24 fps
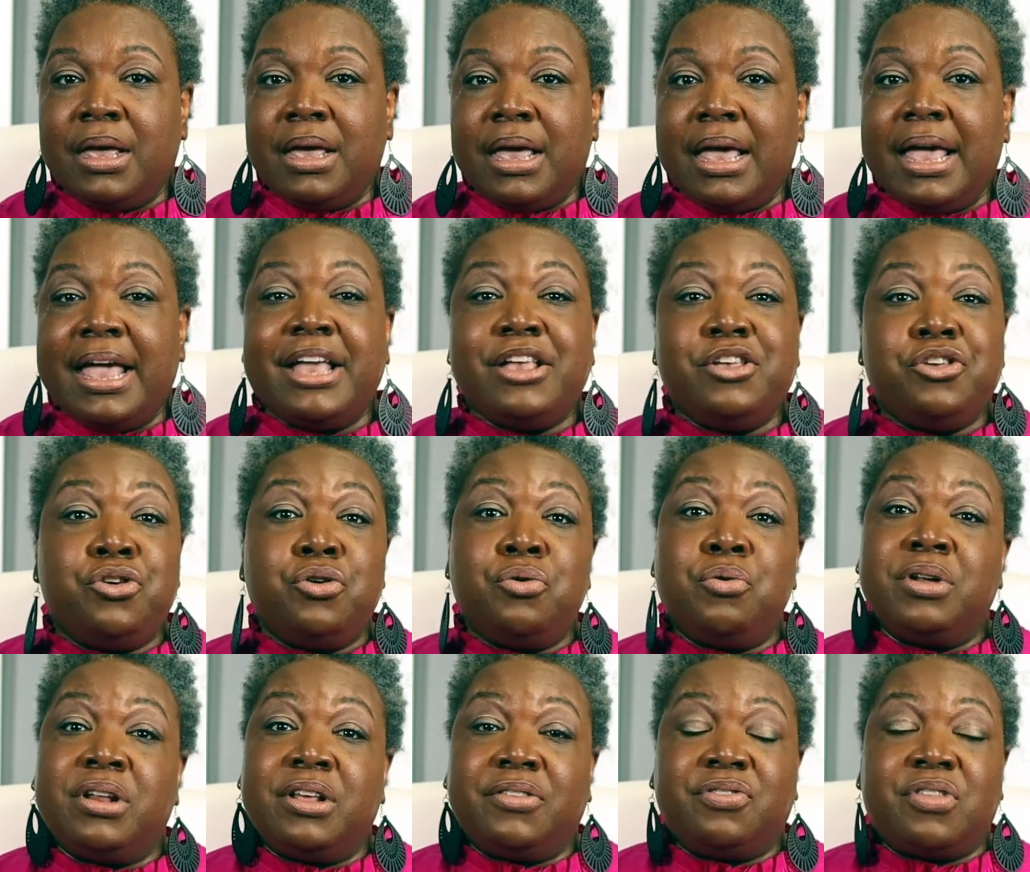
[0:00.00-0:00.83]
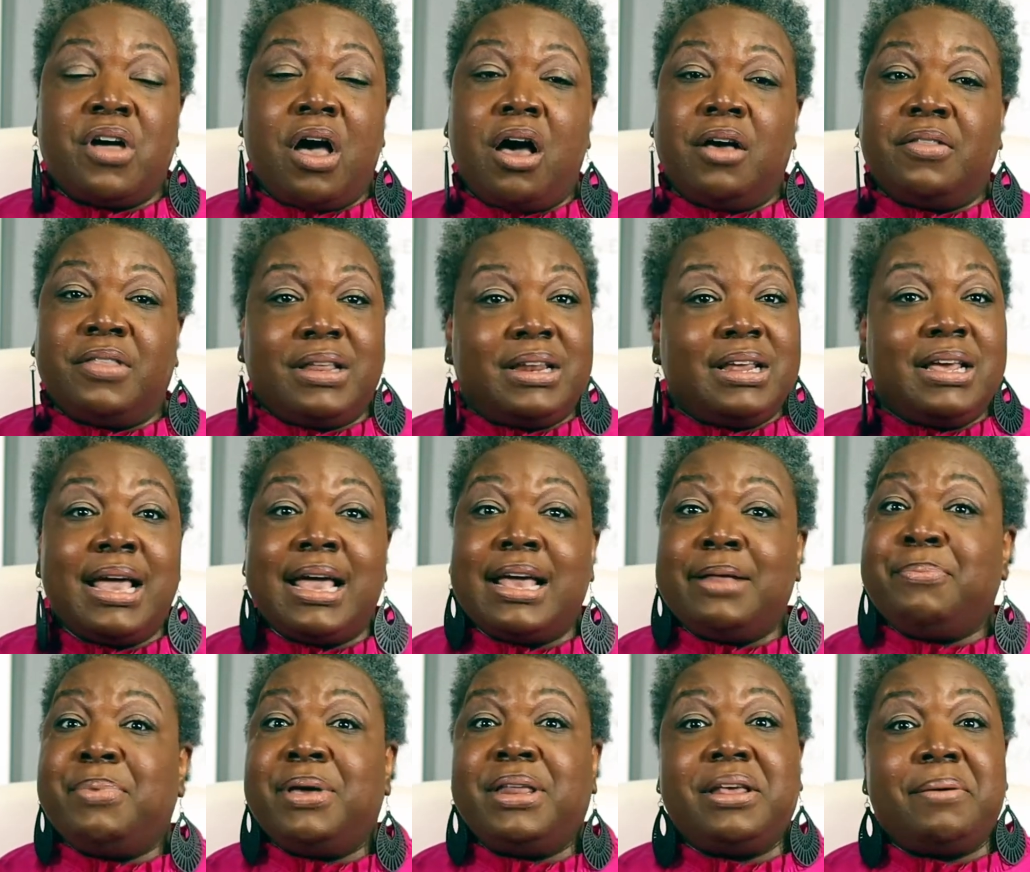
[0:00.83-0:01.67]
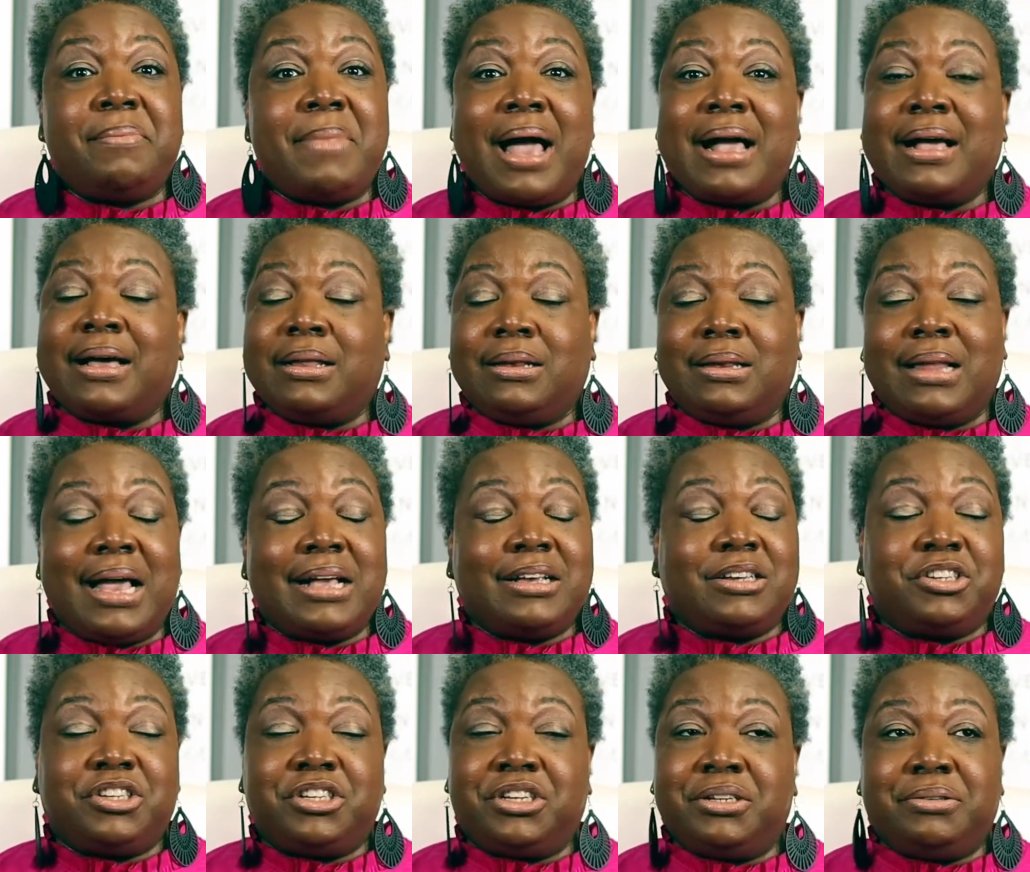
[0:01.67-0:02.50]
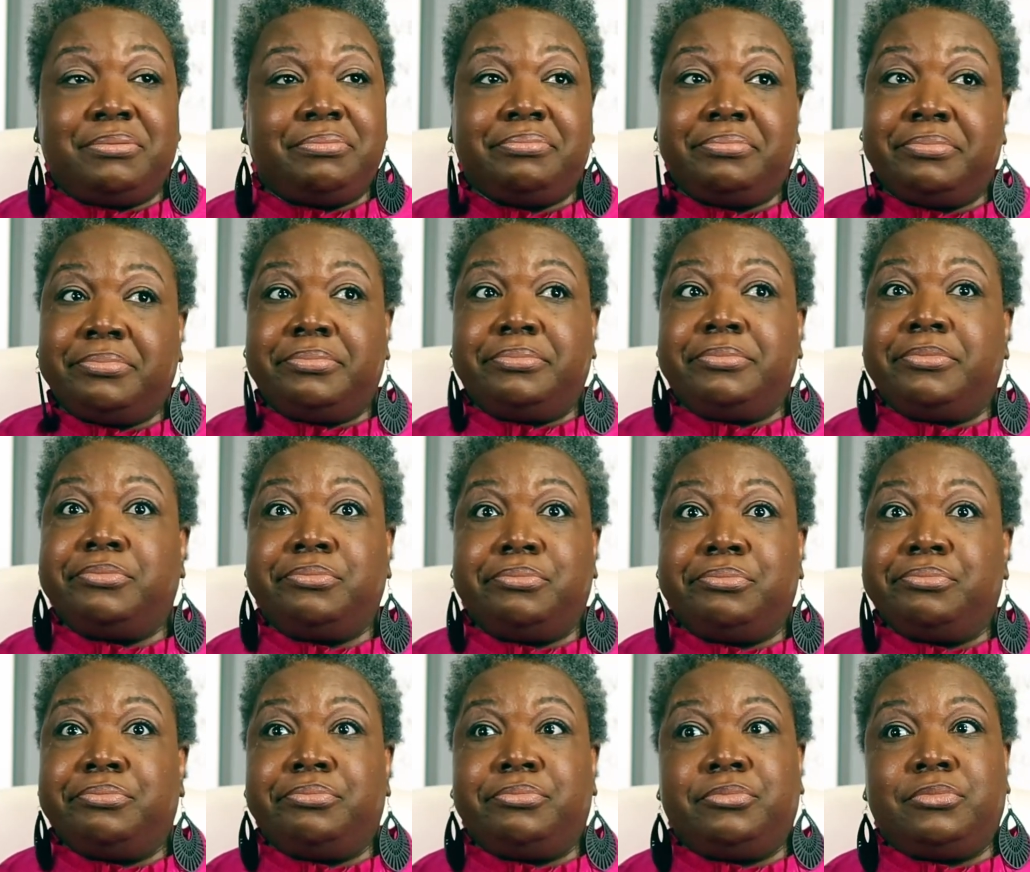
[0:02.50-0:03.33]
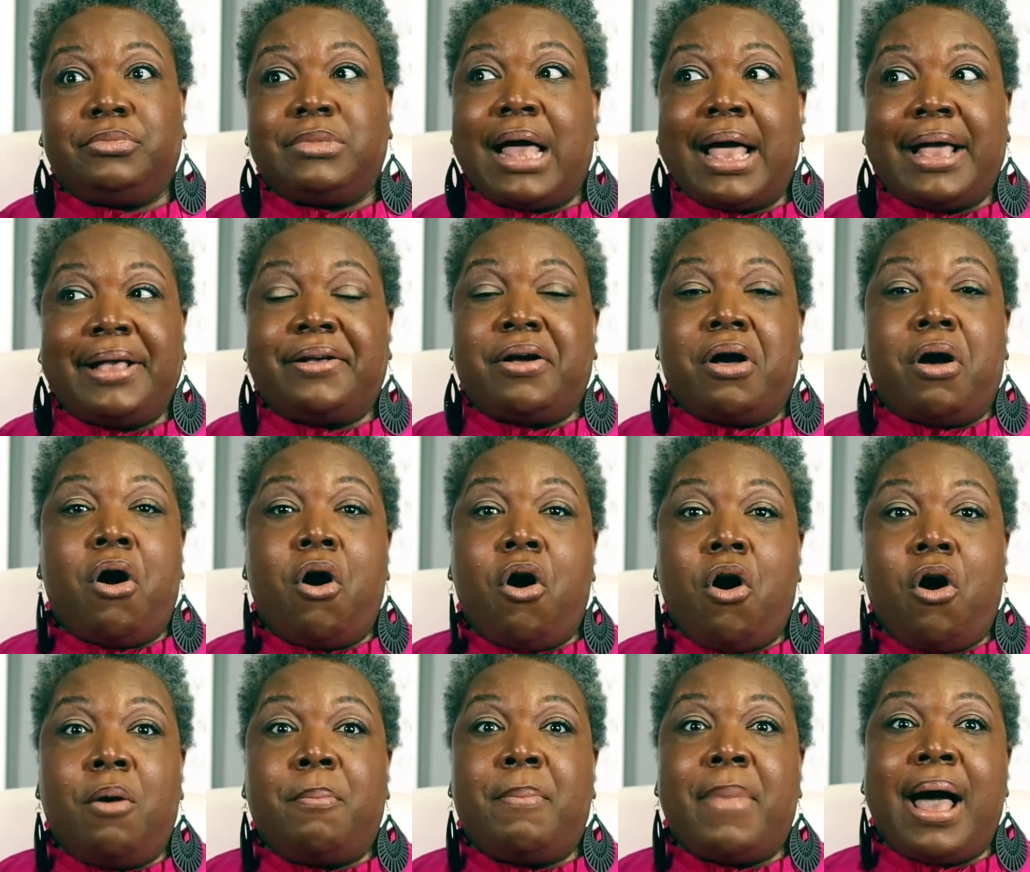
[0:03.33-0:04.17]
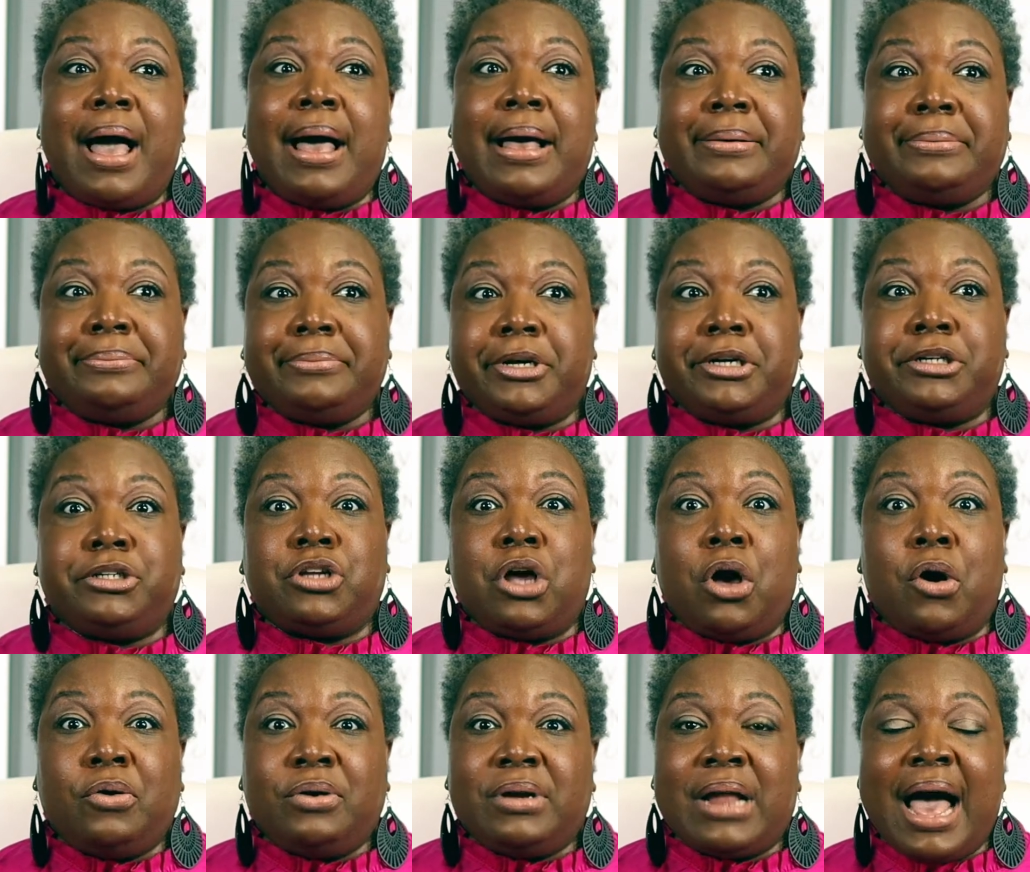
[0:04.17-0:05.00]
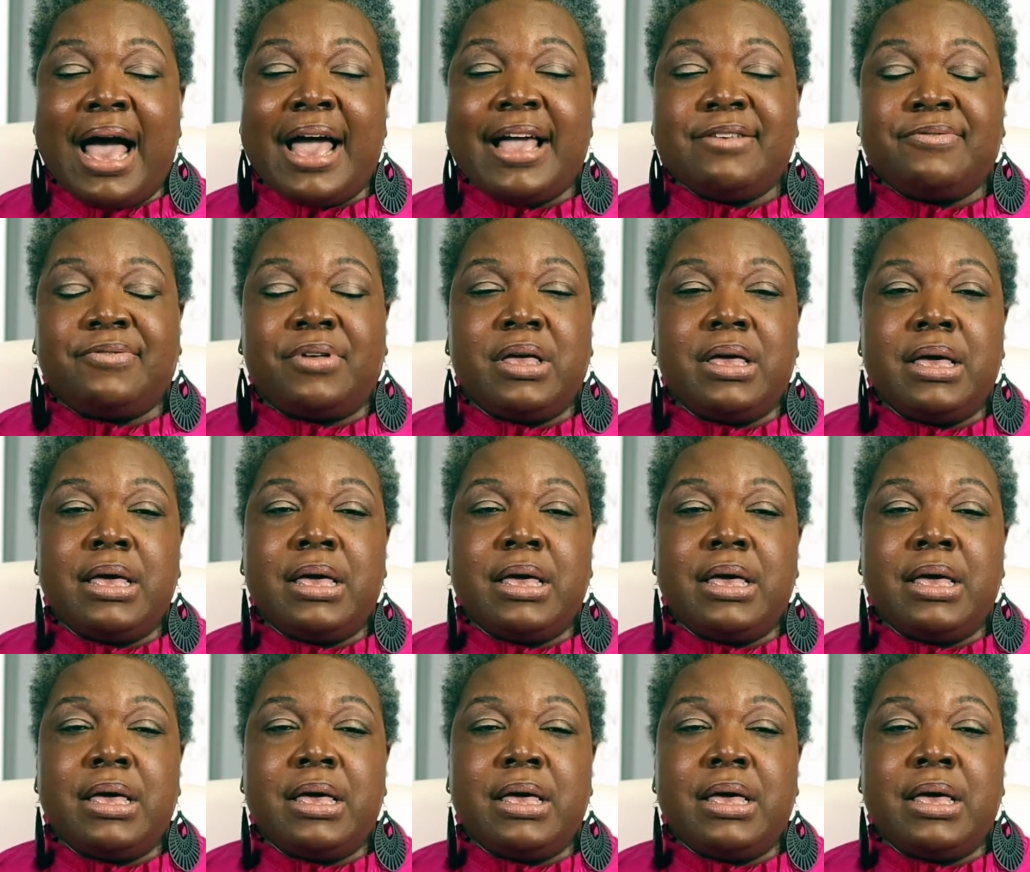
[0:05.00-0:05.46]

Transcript: And you would have thought that it had been in my collection like all my adult life.